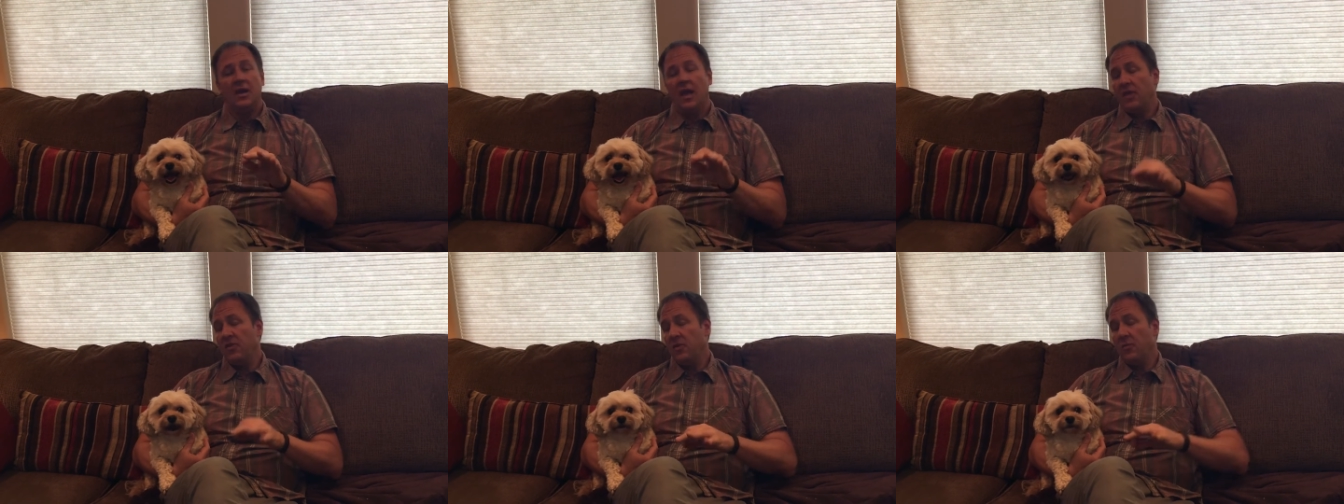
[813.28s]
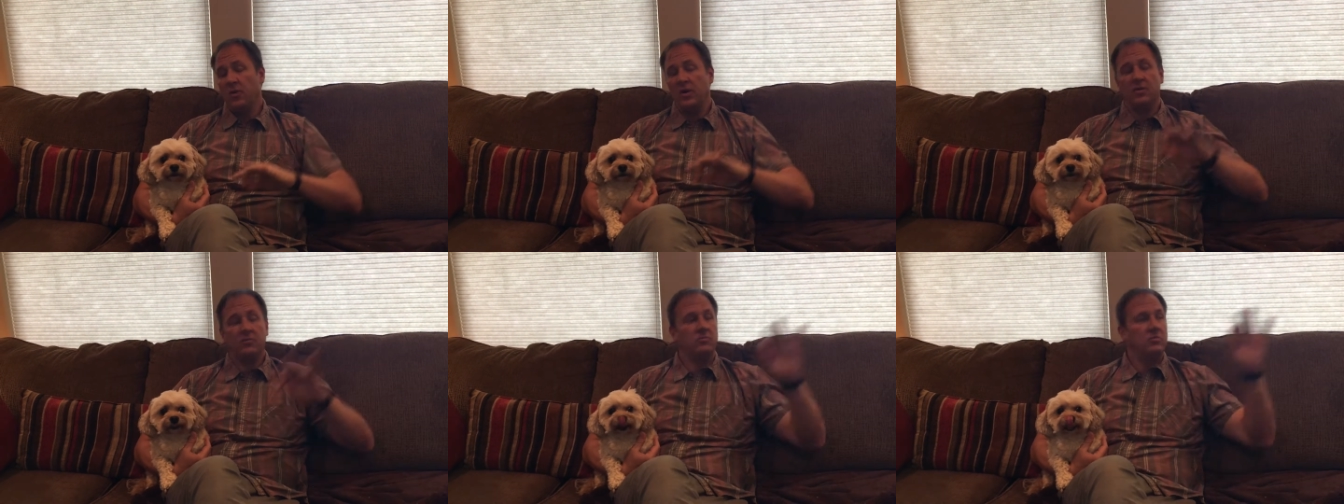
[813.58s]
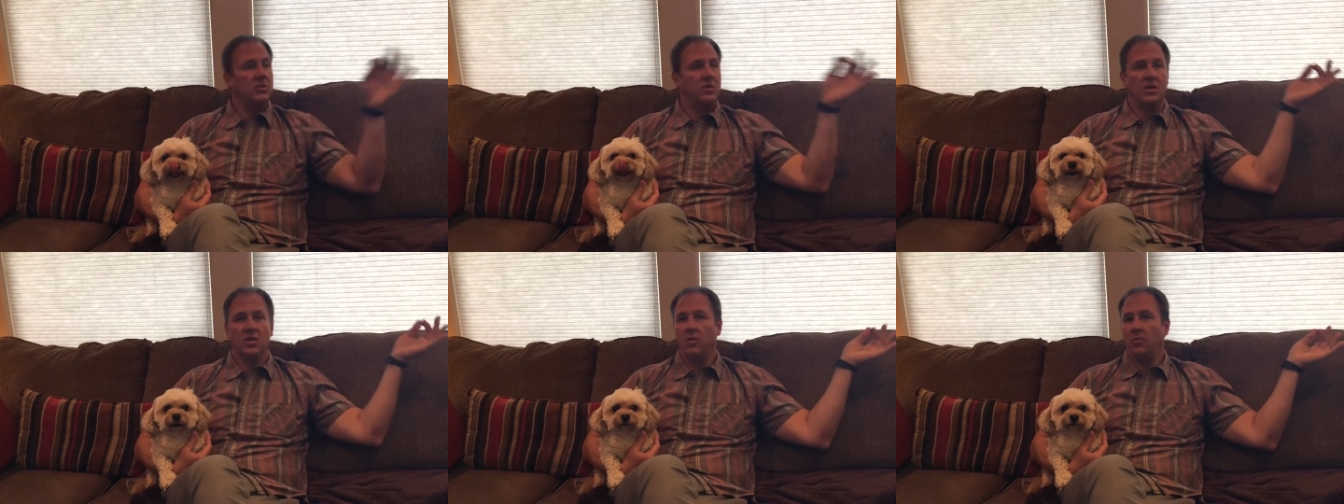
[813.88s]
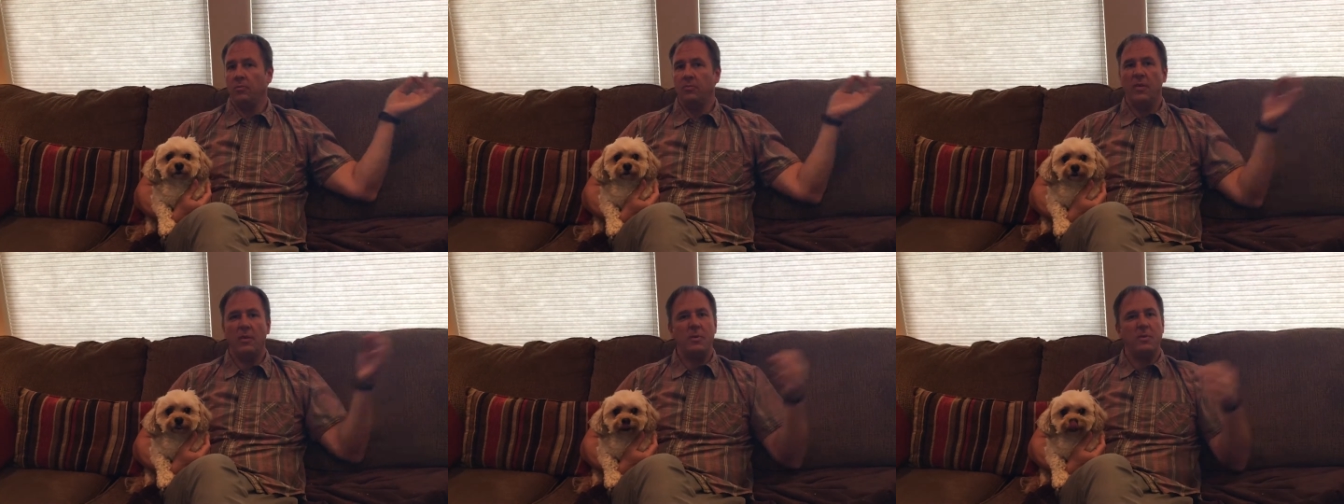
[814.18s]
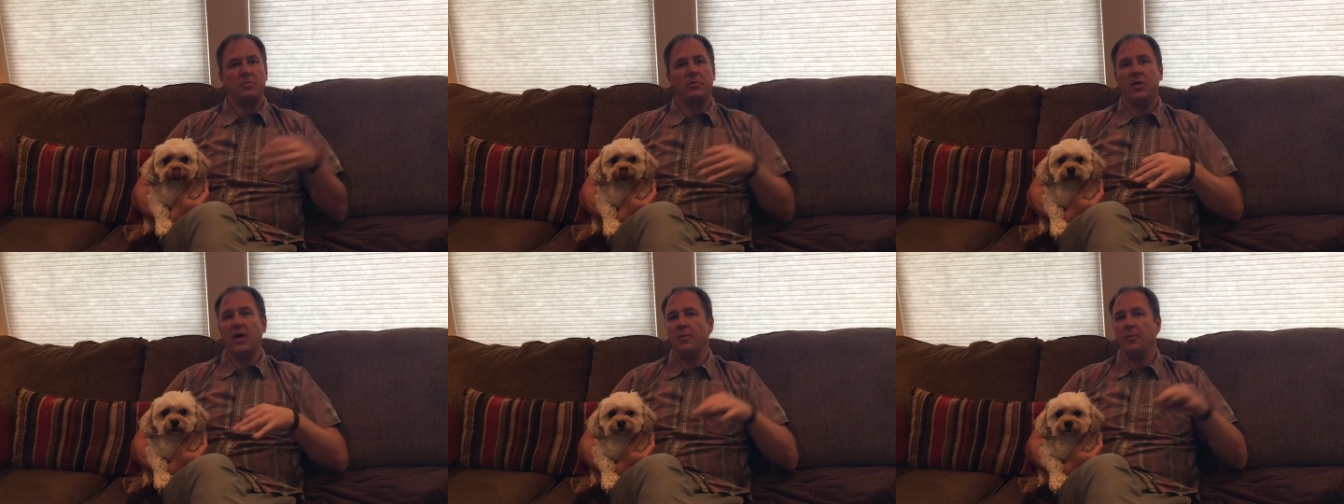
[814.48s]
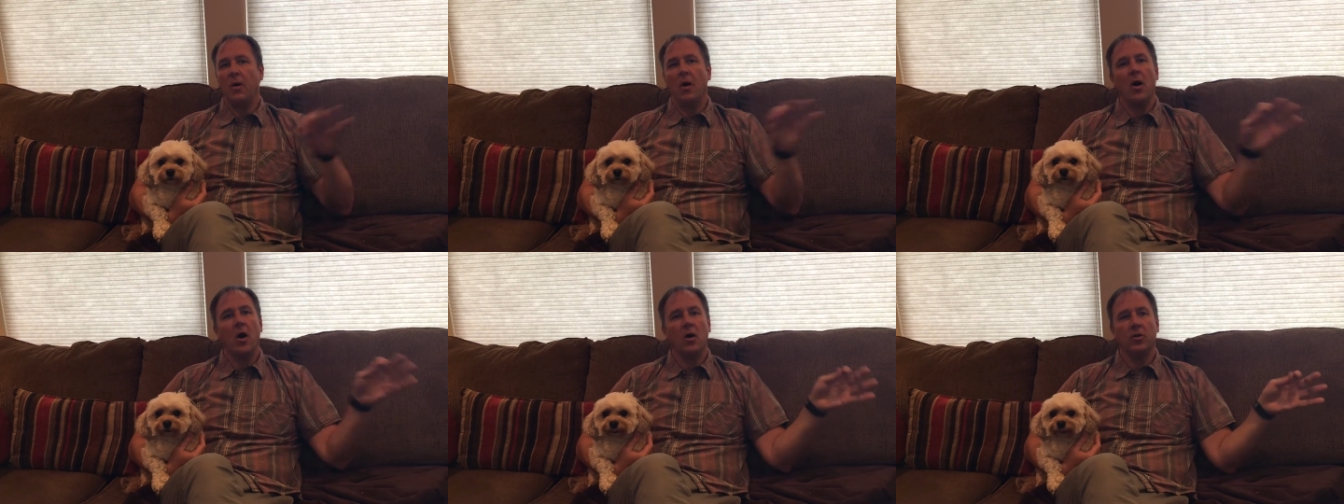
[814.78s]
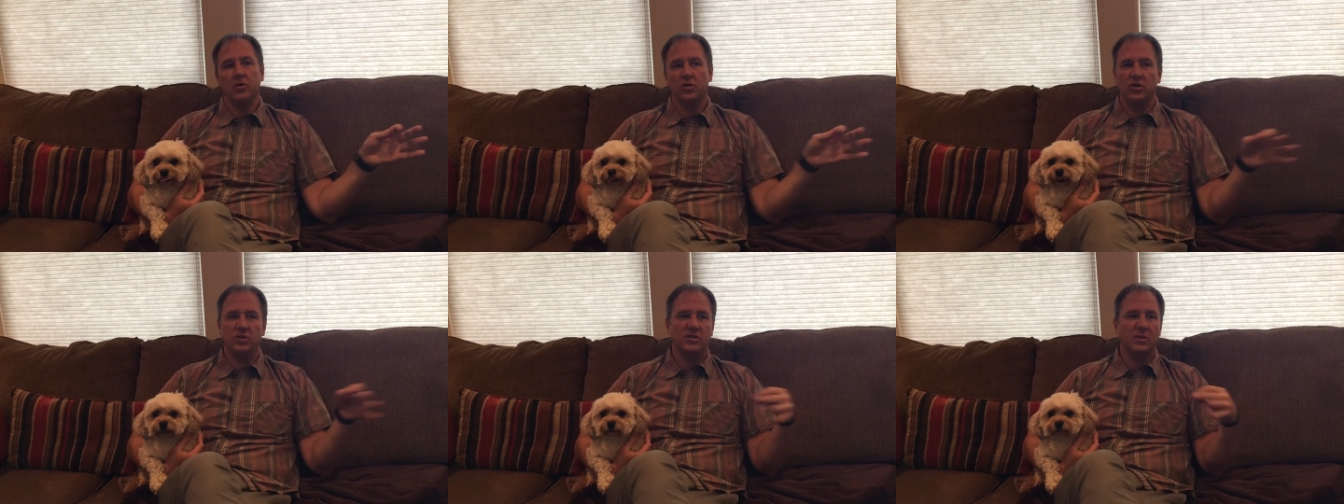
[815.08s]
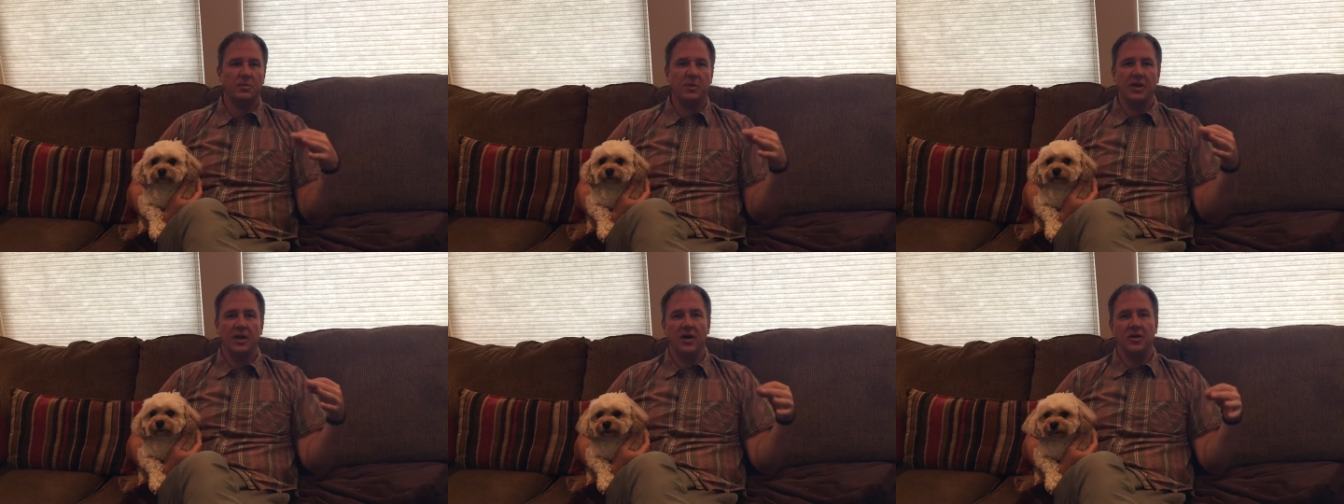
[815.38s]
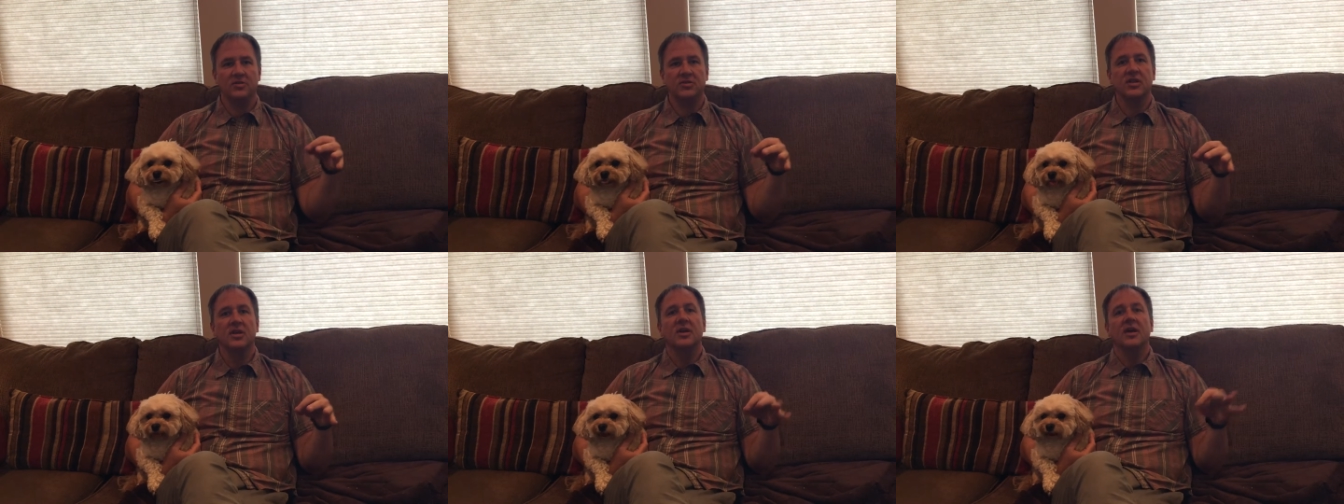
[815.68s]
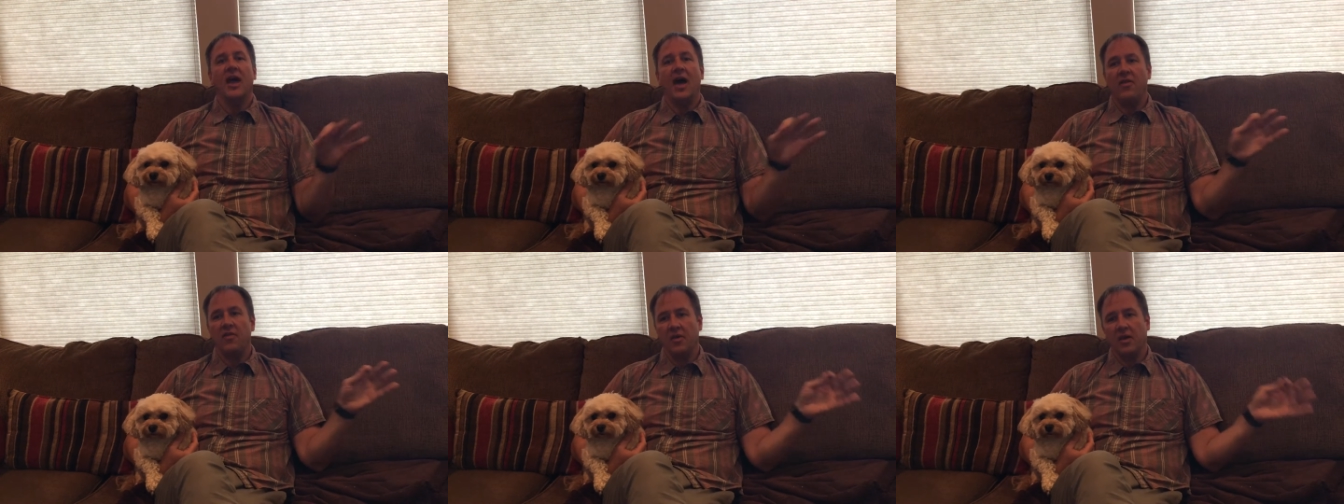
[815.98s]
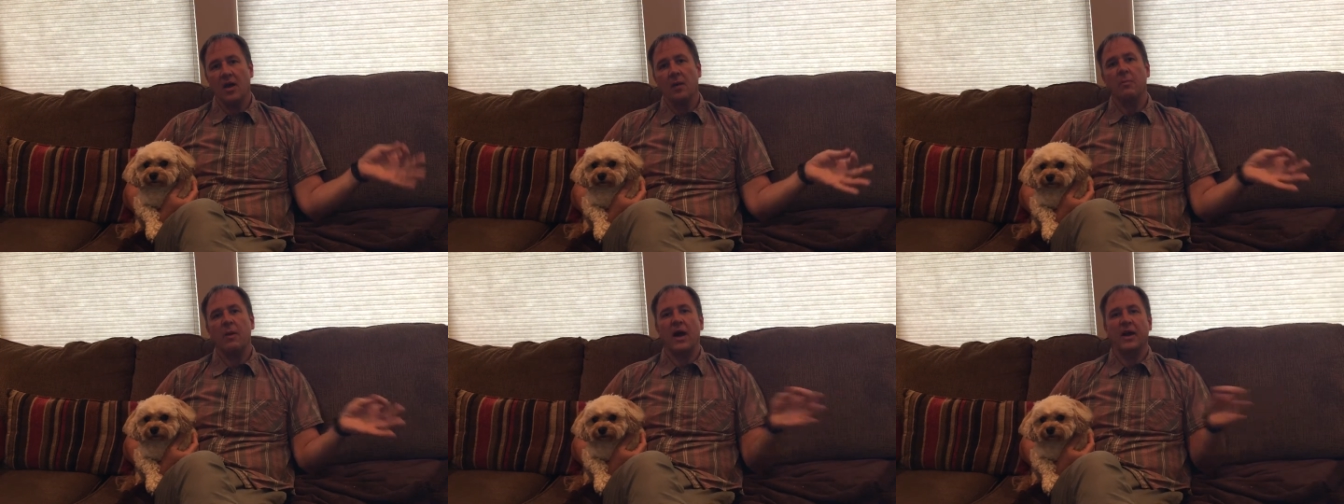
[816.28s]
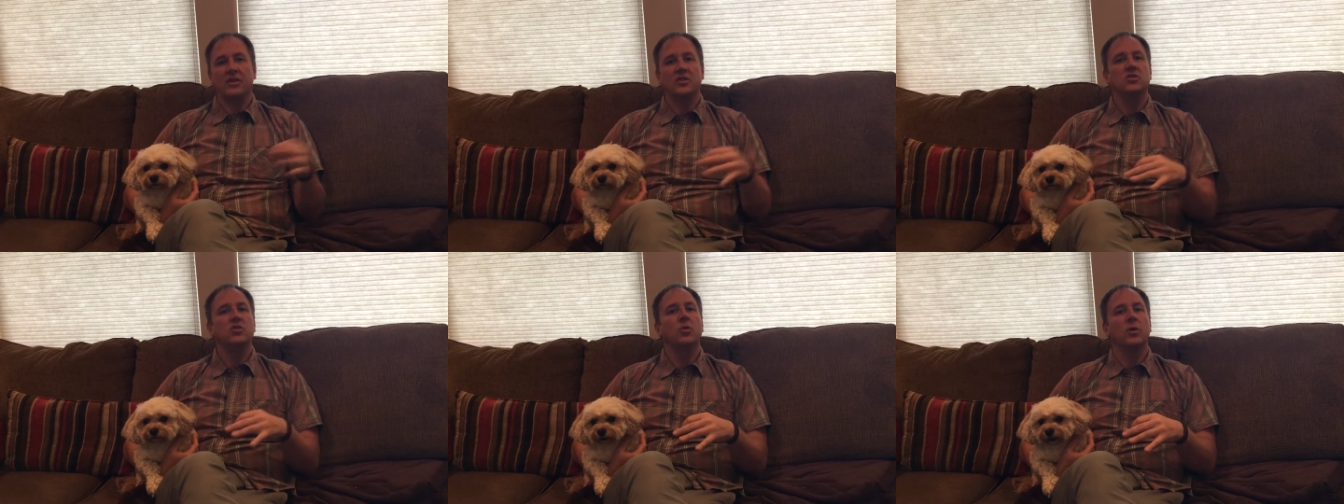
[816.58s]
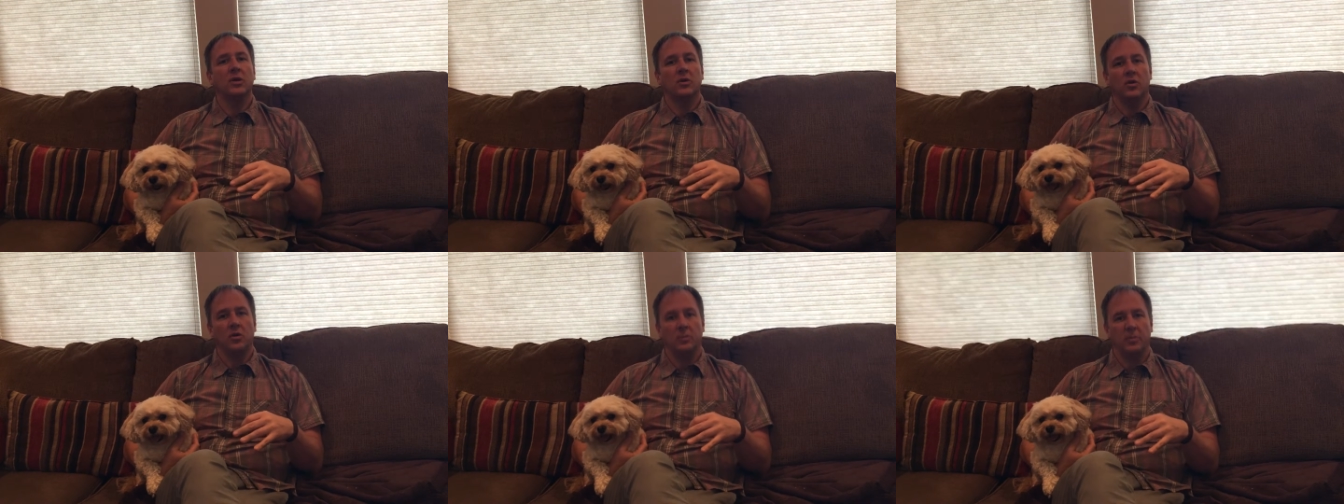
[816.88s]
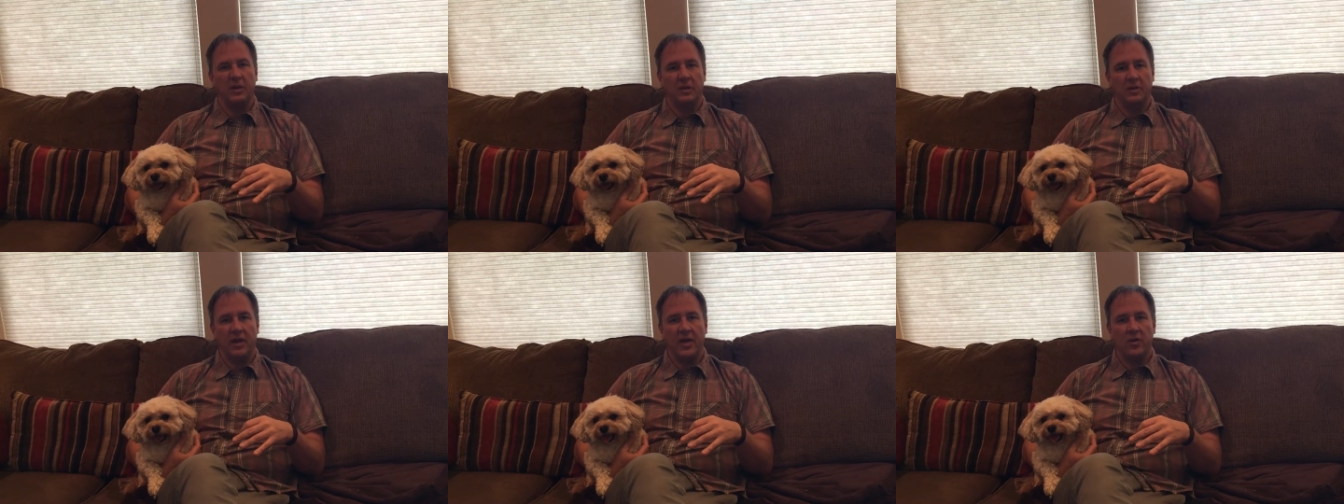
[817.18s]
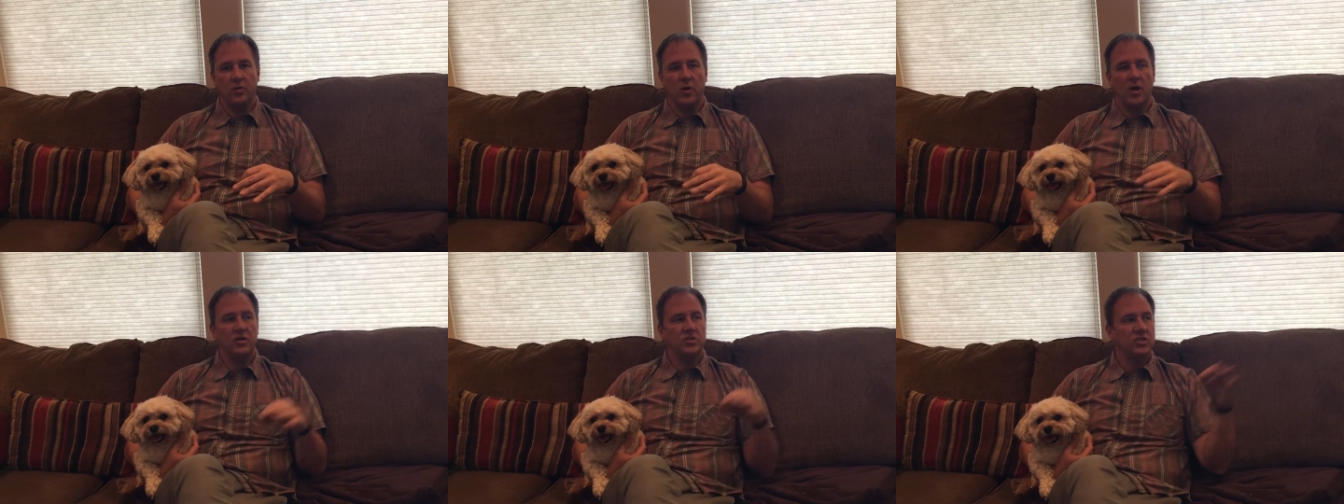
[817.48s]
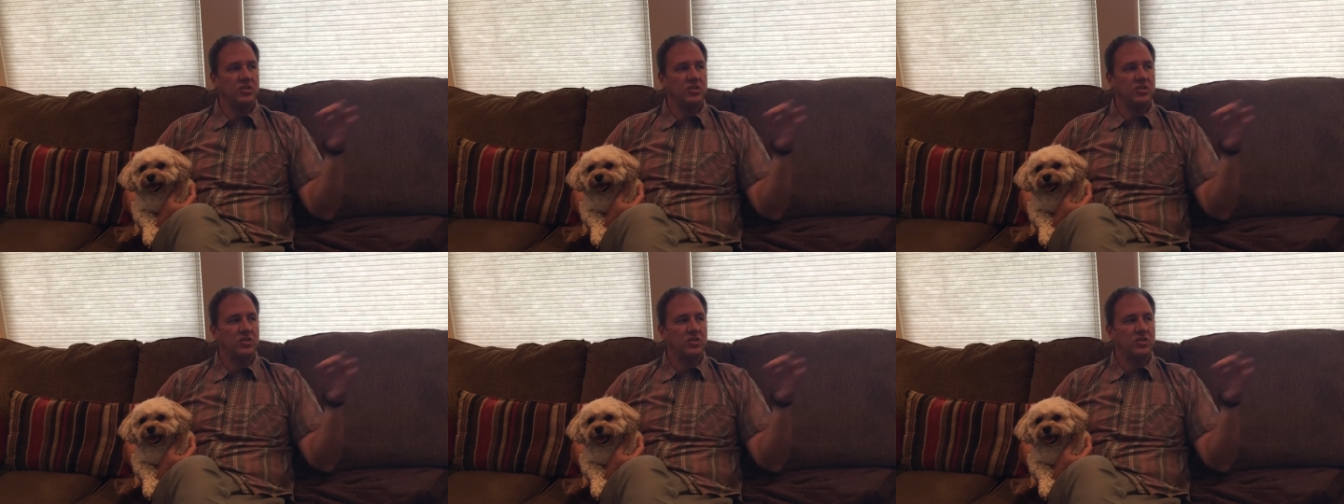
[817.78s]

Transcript: and then we, you know, maybe play ball or do something else, and then come back and do it a little bit later on.